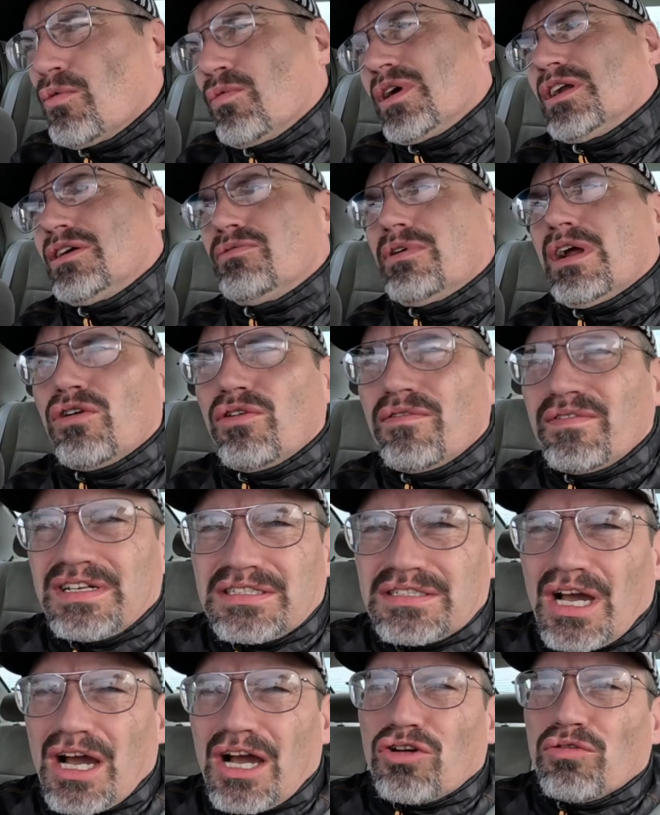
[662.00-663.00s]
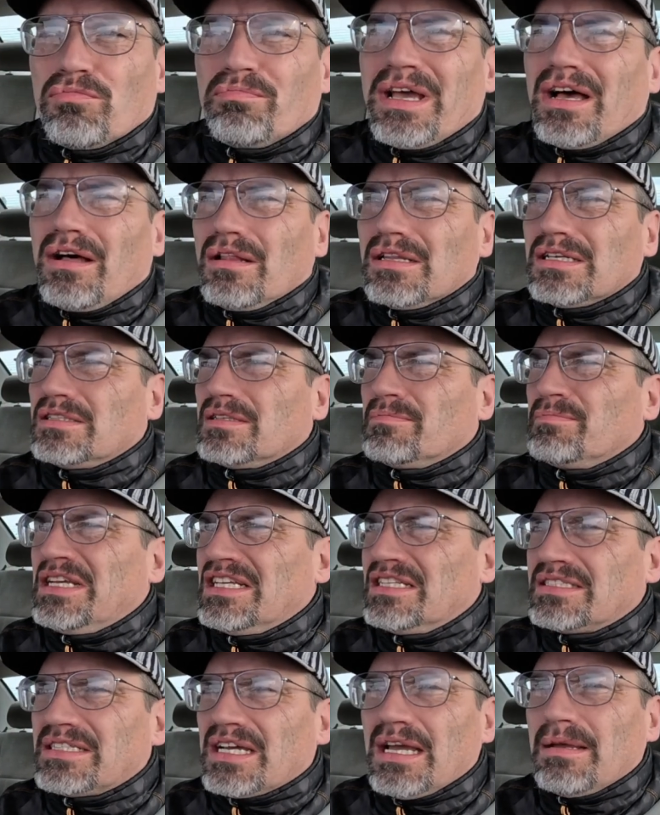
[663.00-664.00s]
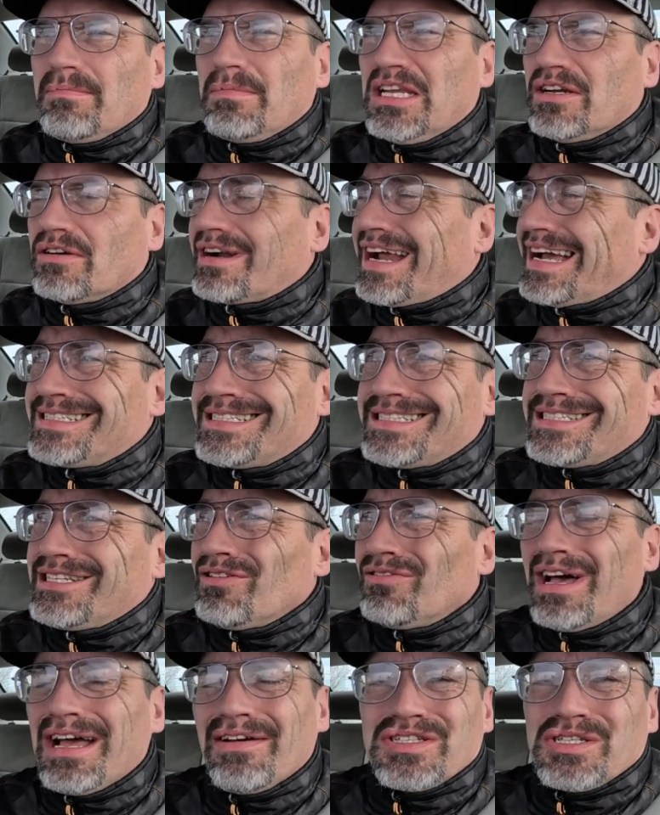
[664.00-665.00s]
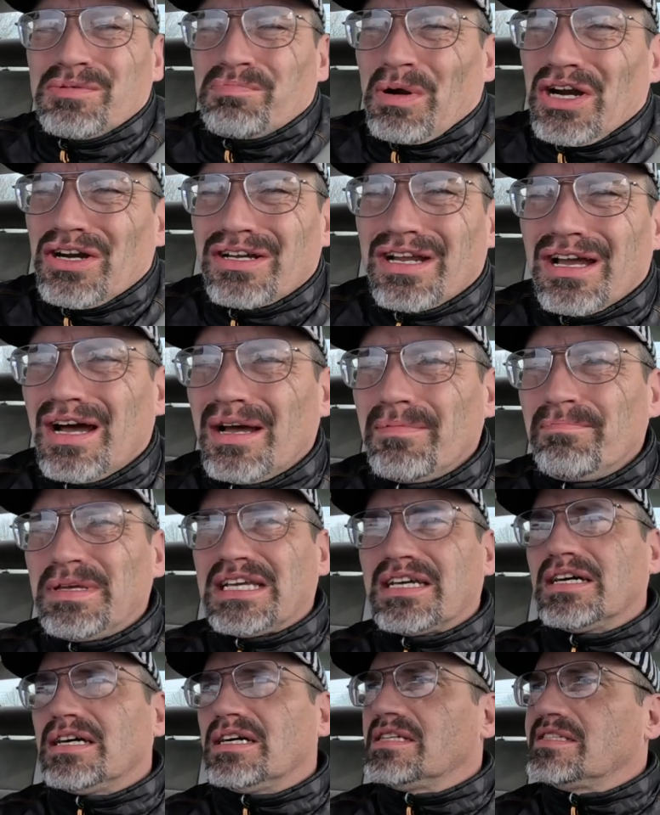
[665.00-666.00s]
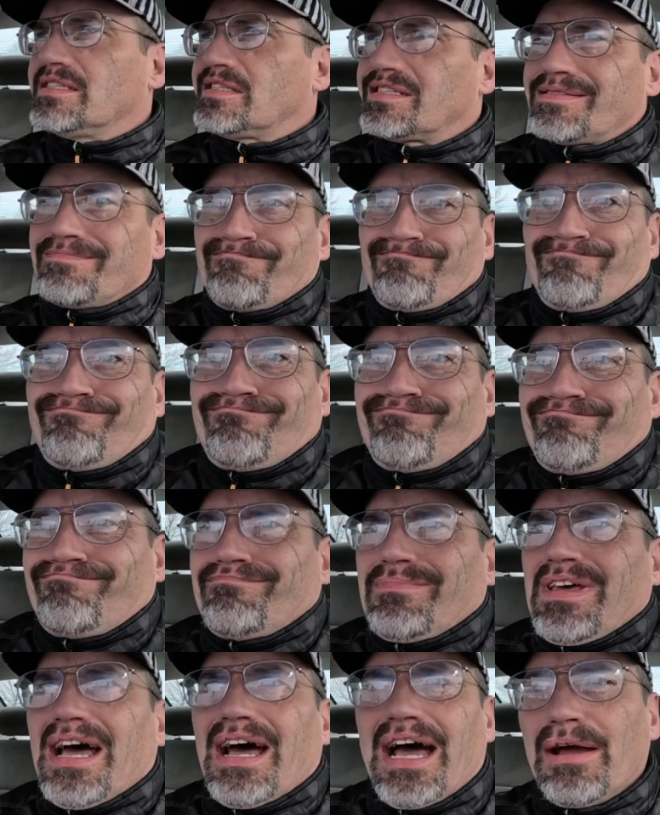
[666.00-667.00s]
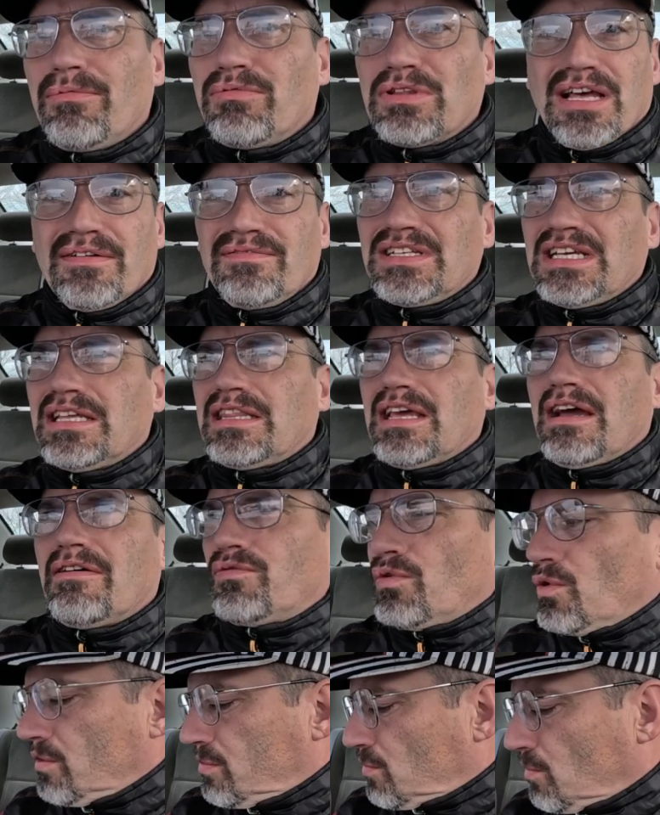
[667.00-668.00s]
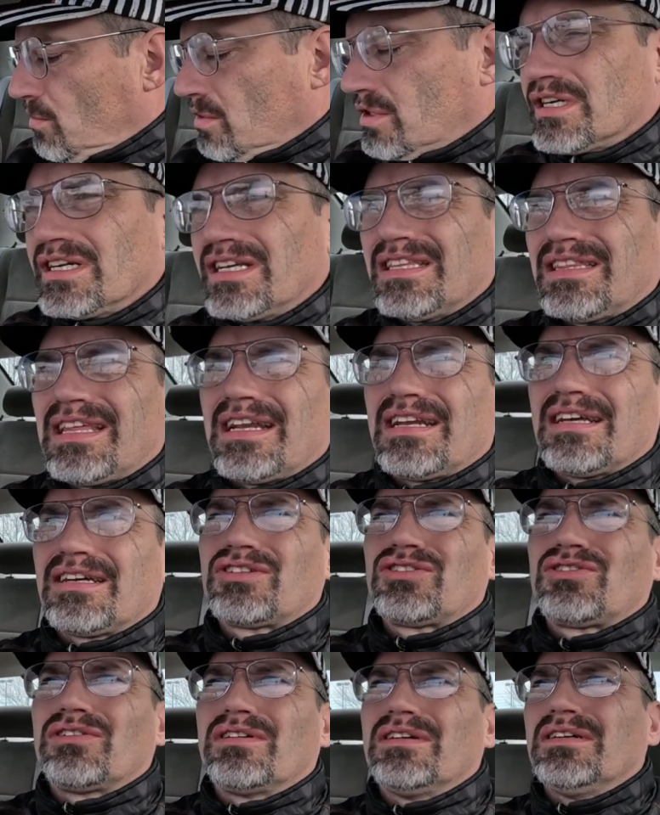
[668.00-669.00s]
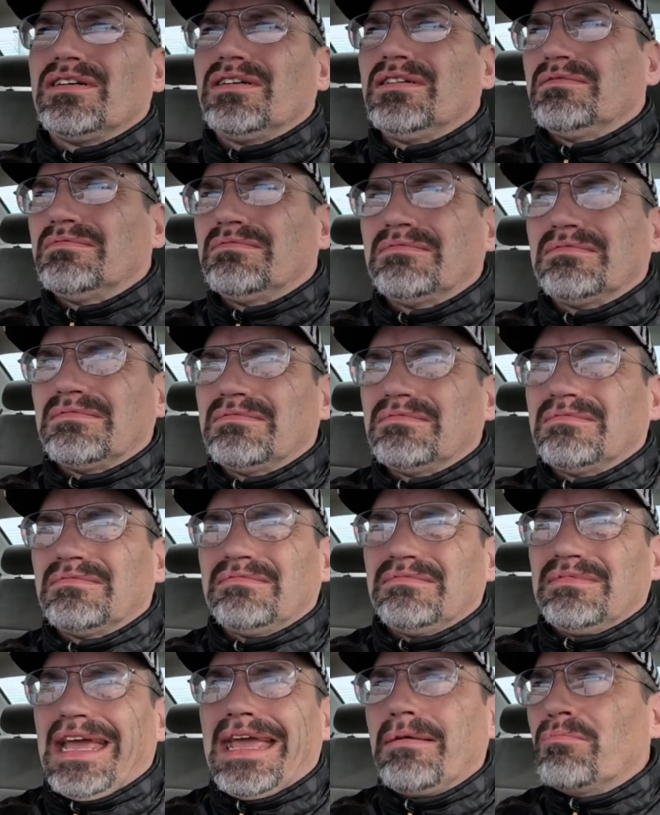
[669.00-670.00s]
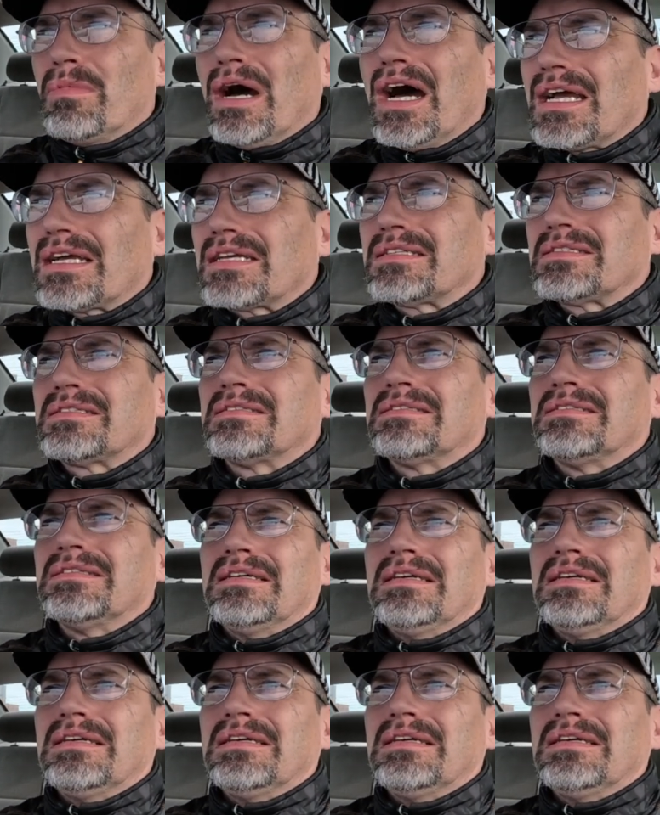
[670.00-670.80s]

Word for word: we're gonna run over to Taco Bell in the meantime here. I still have Spark on because I would love to get that fourth order and get that extra eight bucks.